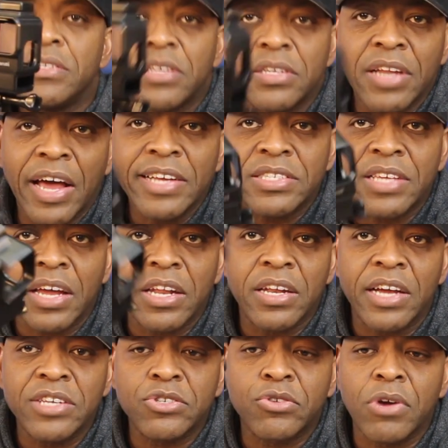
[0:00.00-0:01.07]
It's got a
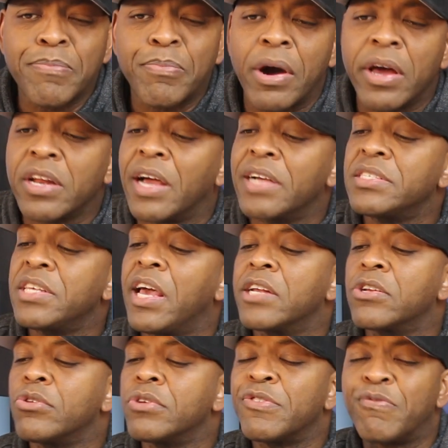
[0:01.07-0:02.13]
nice grip on it, nice
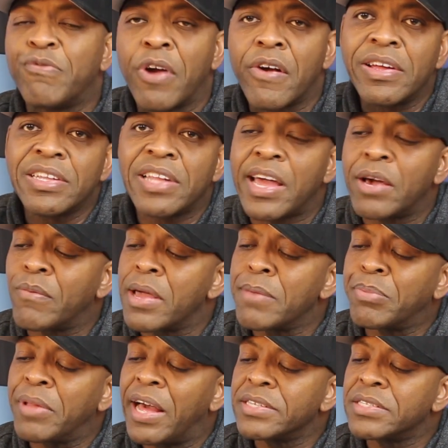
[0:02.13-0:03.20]
handle. It's very
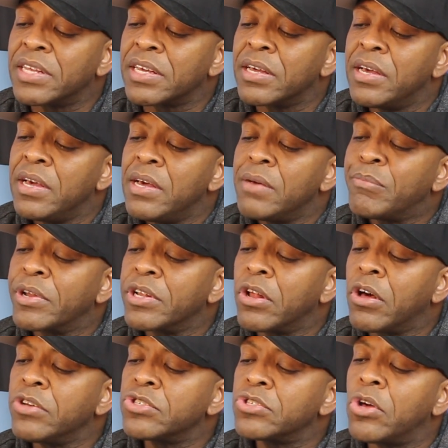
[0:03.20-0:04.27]
lightweight plastic, but it
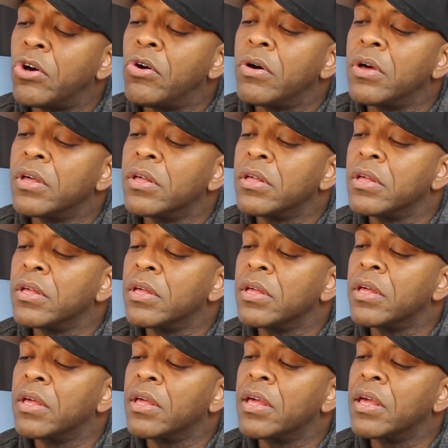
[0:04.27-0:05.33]
also
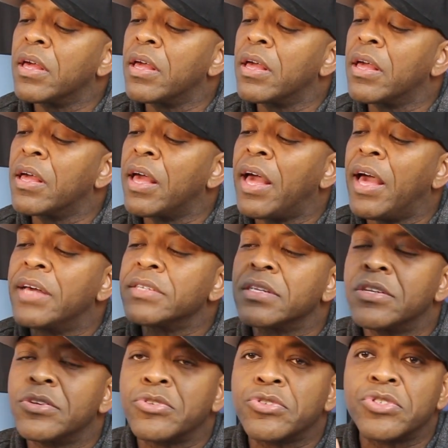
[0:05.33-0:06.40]
has
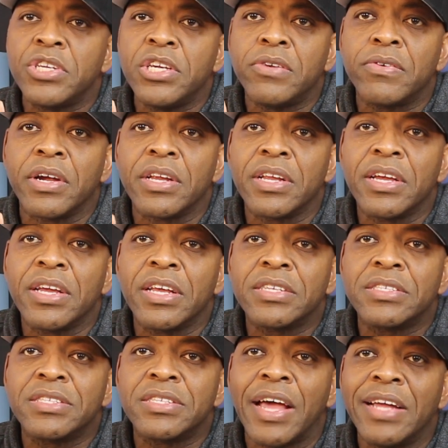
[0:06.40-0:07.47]
a little secret. It
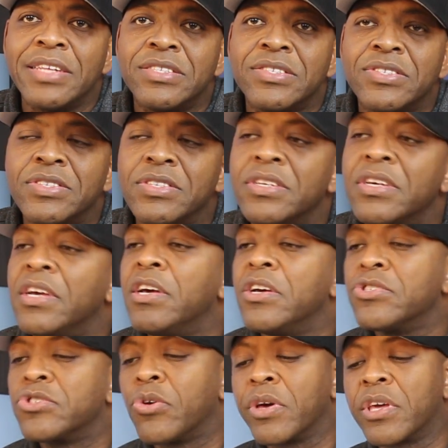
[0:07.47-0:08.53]
extends.
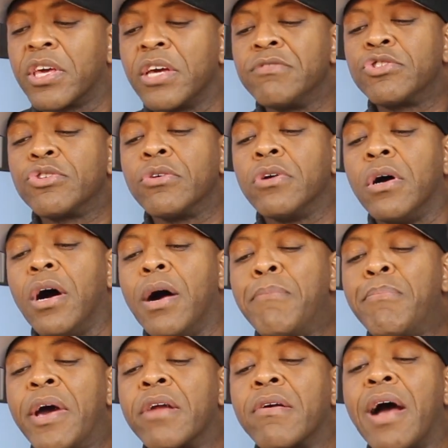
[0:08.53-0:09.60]
So it gives you a
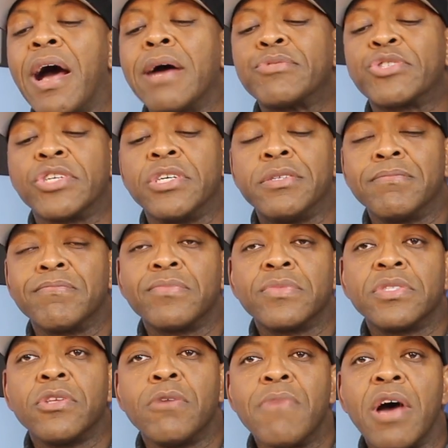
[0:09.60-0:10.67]
better option
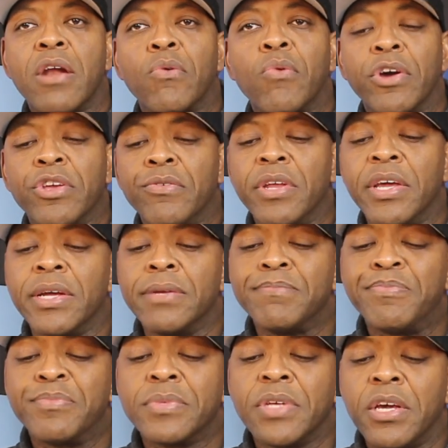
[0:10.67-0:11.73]
no matter what you need.
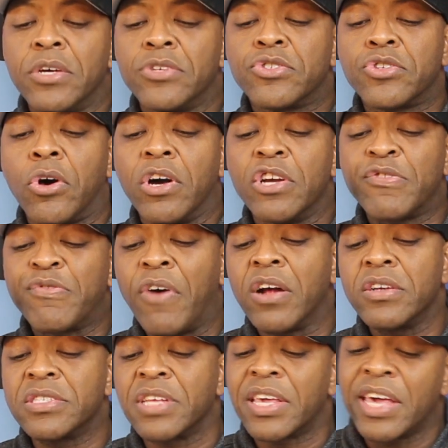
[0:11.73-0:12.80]
So as
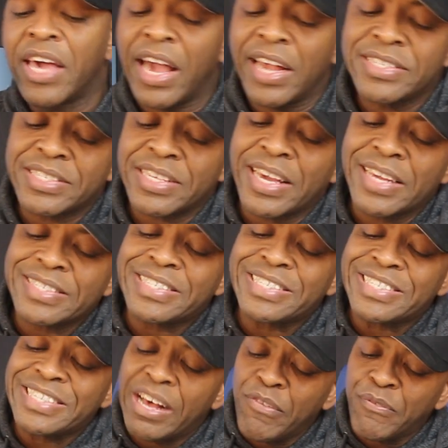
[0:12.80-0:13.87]
far as the case
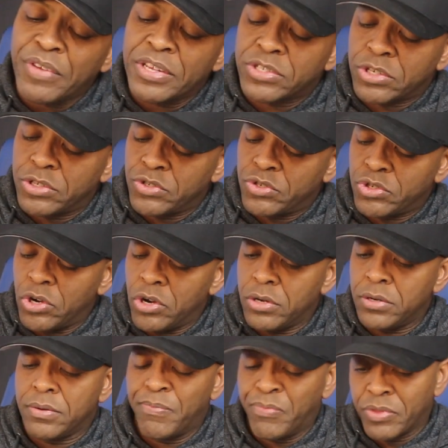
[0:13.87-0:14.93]
itself is
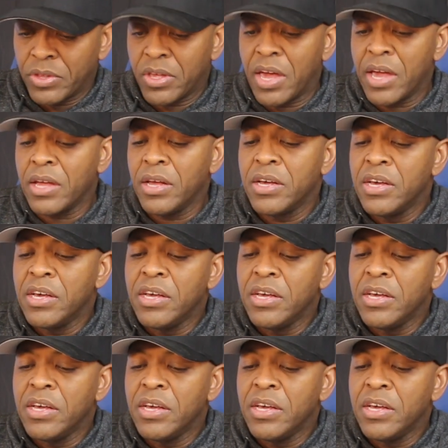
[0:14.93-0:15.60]
concerned, okay,